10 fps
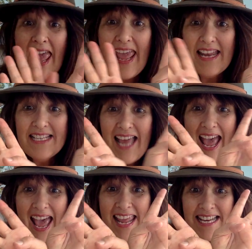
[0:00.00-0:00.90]
and
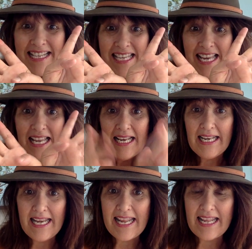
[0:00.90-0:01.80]
8
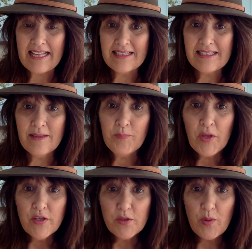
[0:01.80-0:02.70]
legs.
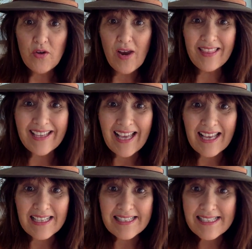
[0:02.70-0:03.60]
So when you're out in the
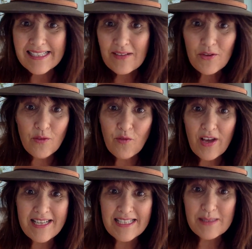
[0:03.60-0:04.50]
garden, see if you can
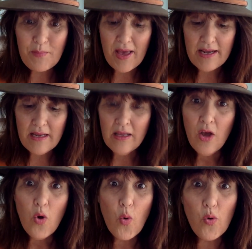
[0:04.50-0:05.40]
find a spider
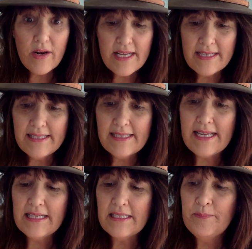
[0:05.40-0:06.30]
or an
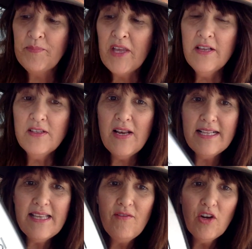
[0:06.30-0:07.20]
insect. So
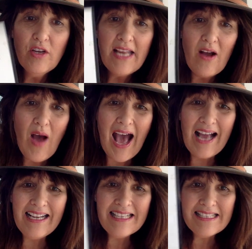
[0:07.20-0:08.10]
let's have a look at our
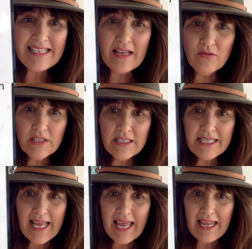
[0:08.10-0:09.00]
ugh sound
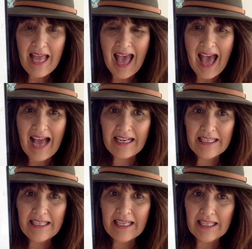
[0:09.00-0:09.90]
today.
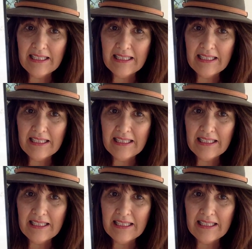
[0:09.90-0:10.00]
Ugh.